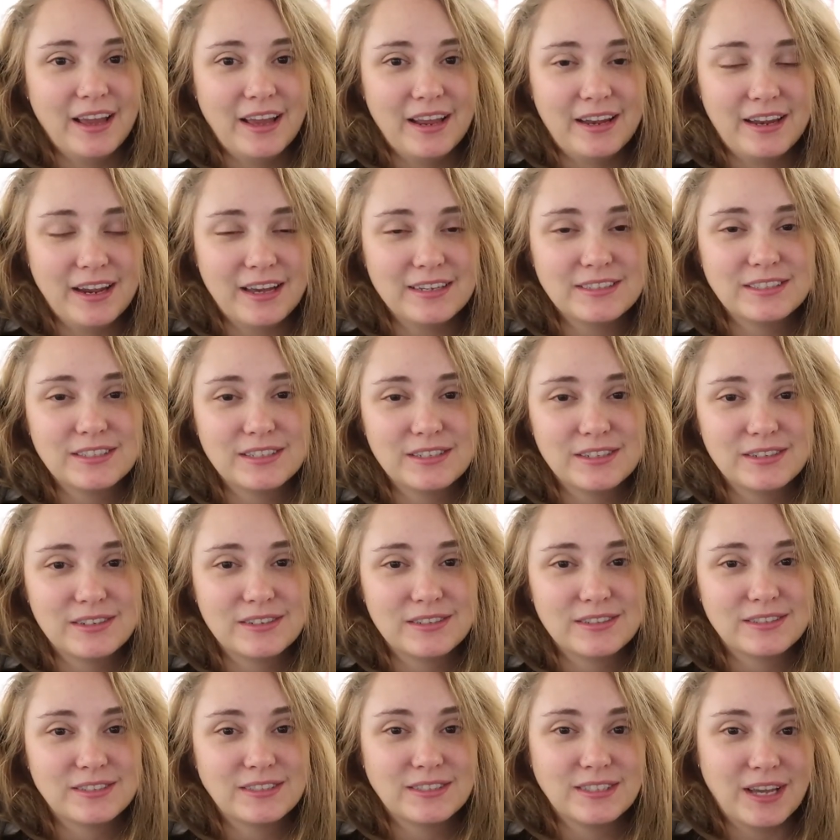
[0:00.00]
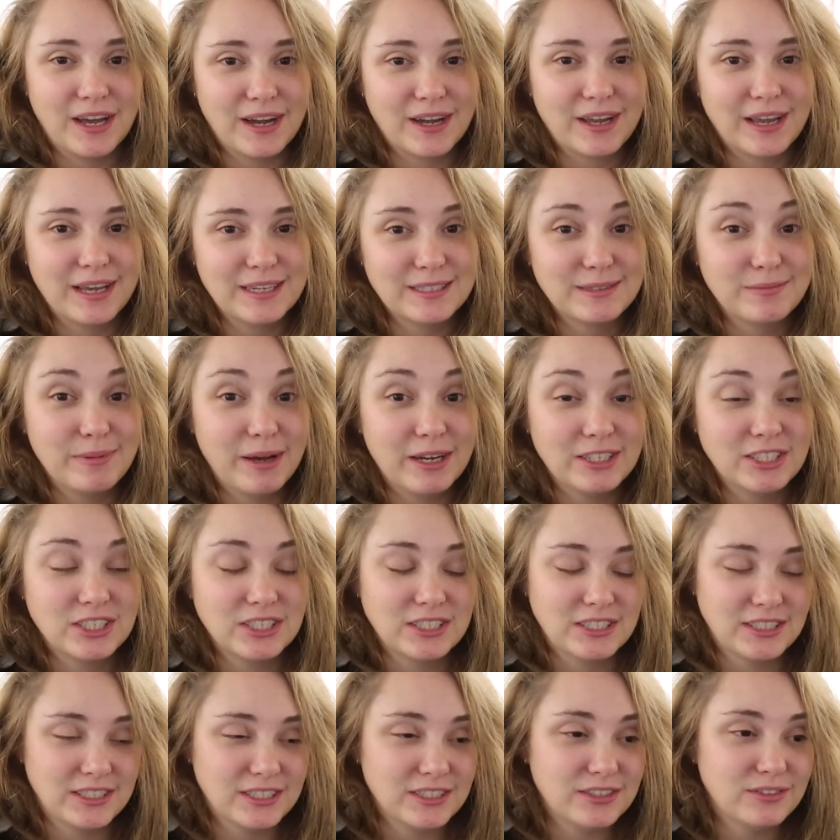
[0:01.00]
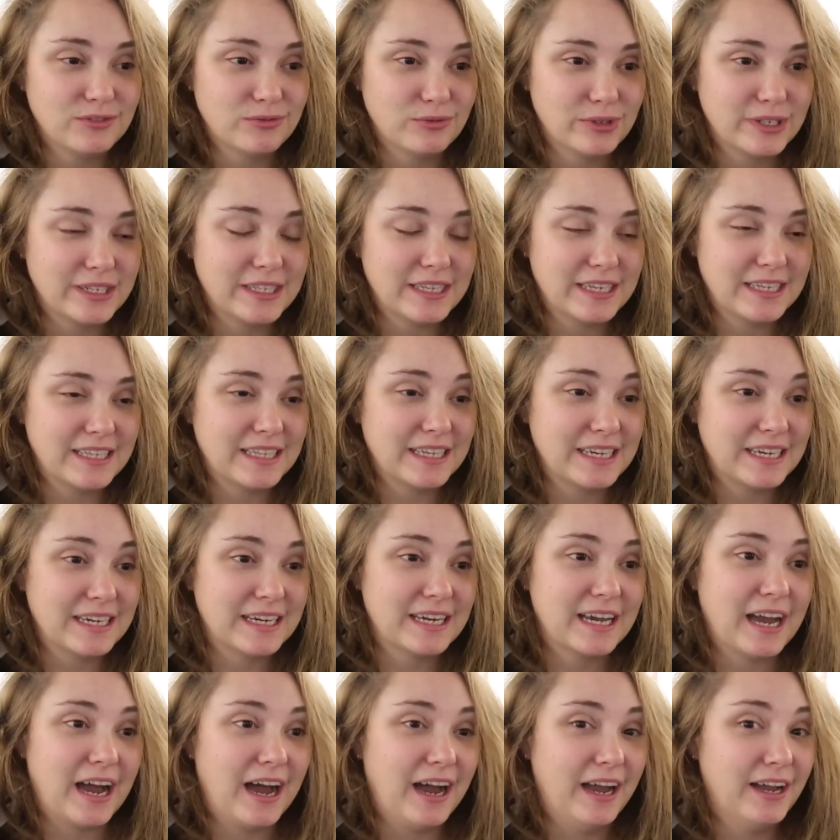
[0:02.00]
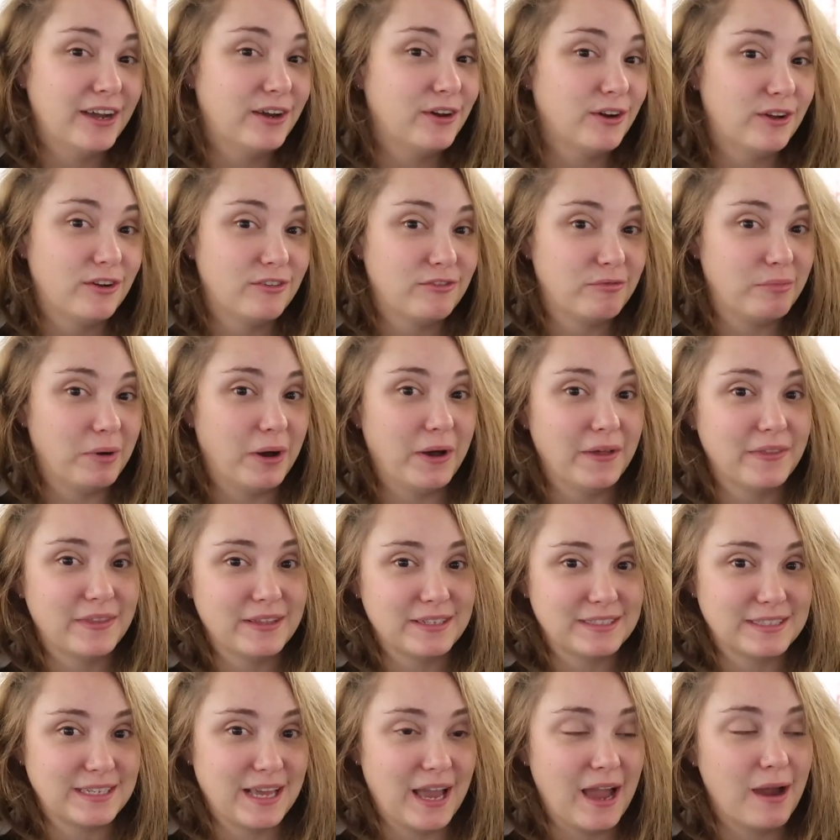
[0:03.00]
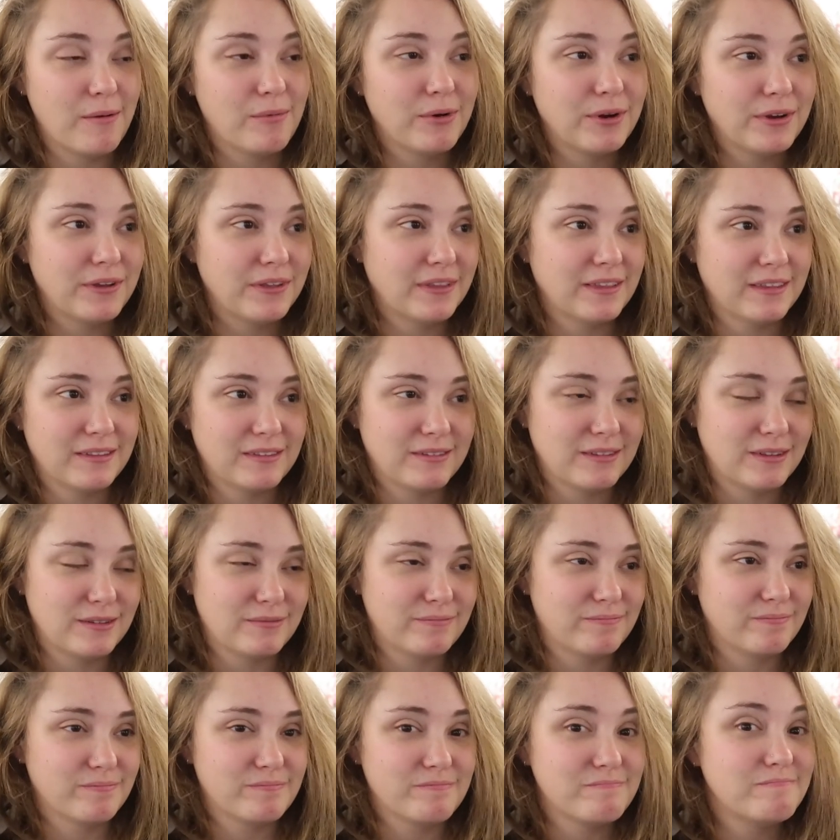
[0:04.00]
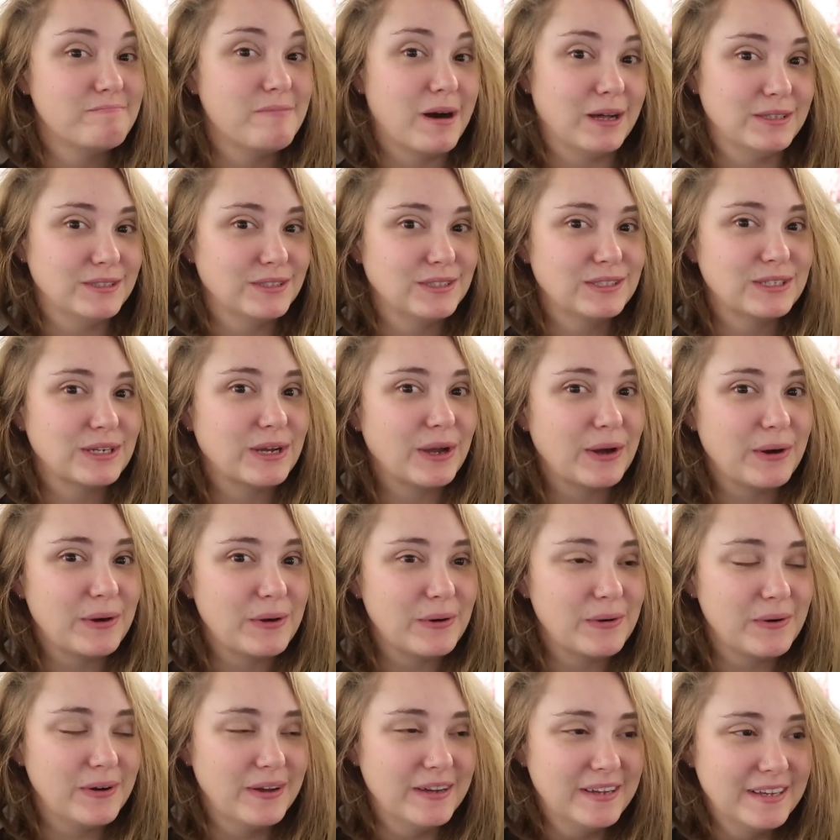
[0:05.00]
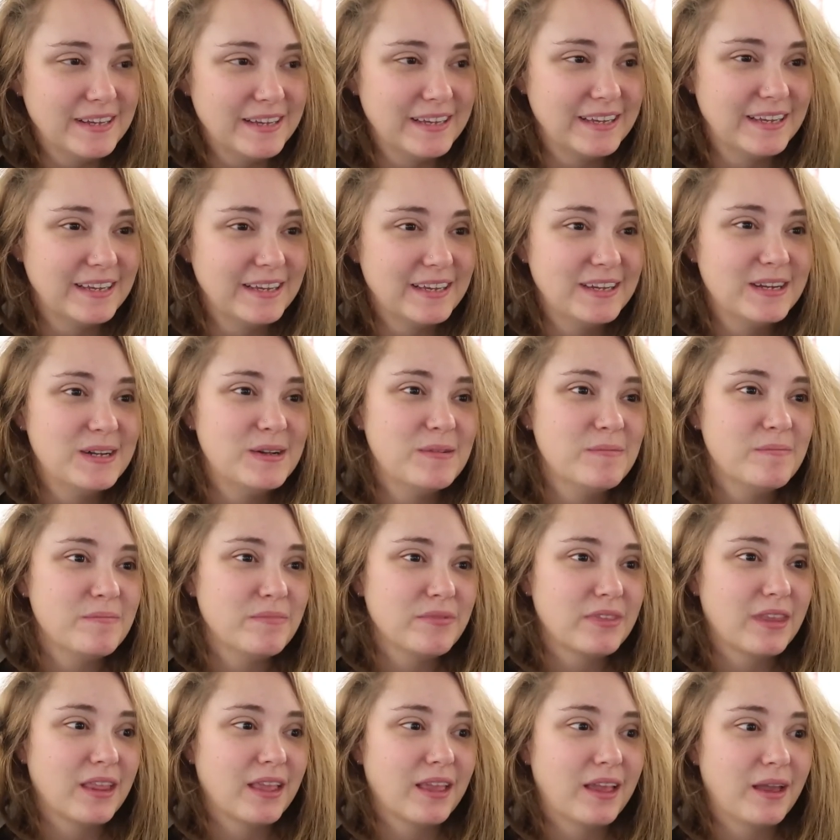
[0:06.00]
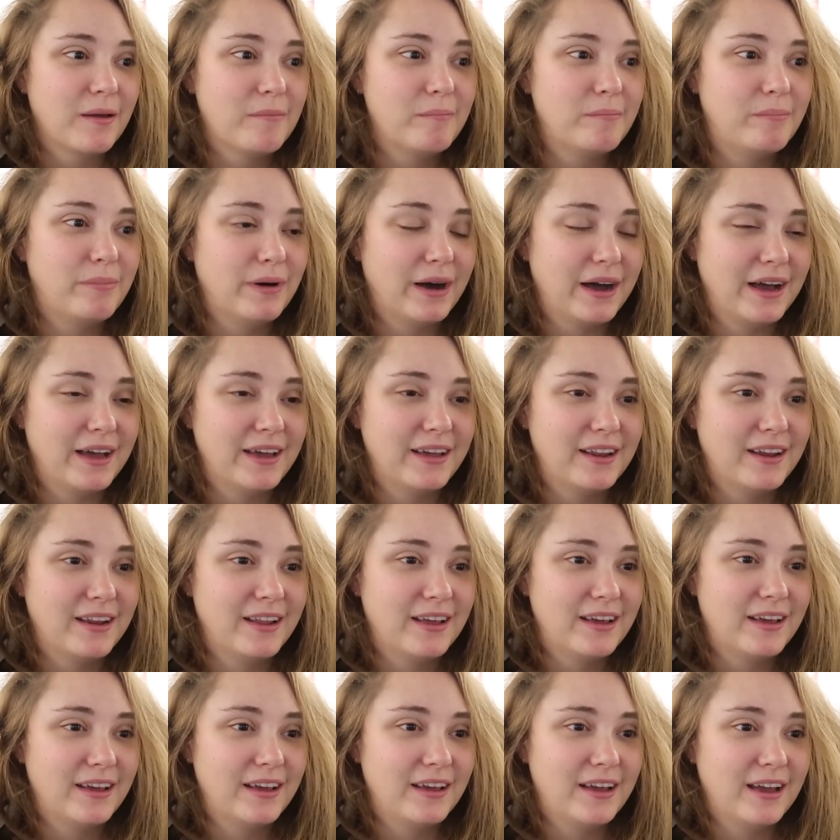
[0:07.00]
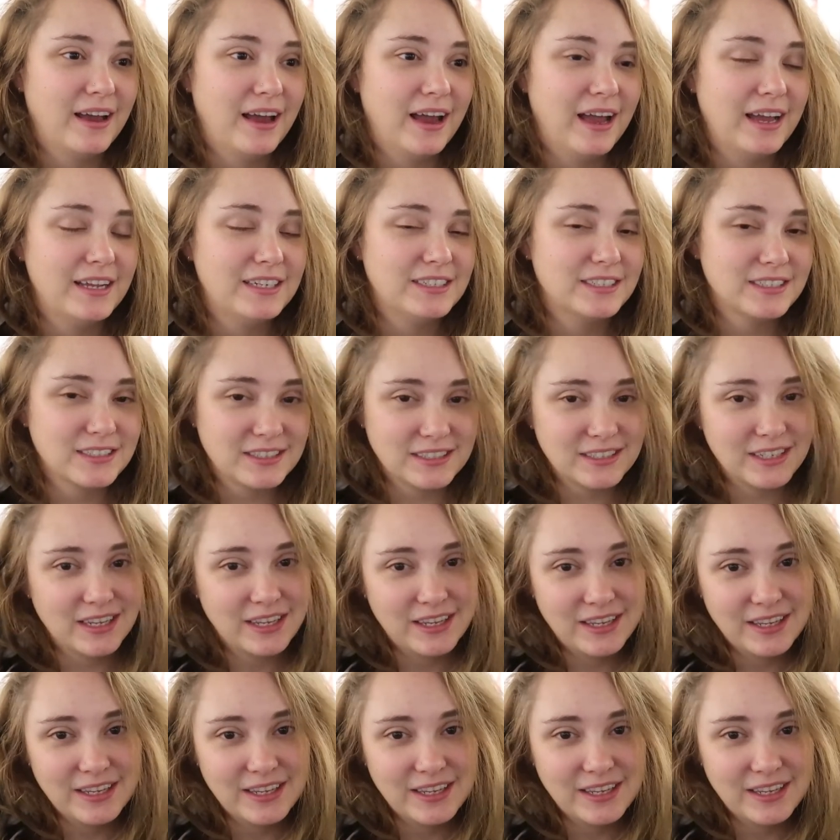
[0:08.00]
it doesn't suck as much. I still really, like, I could have bought this camera, like, months ago, but I just,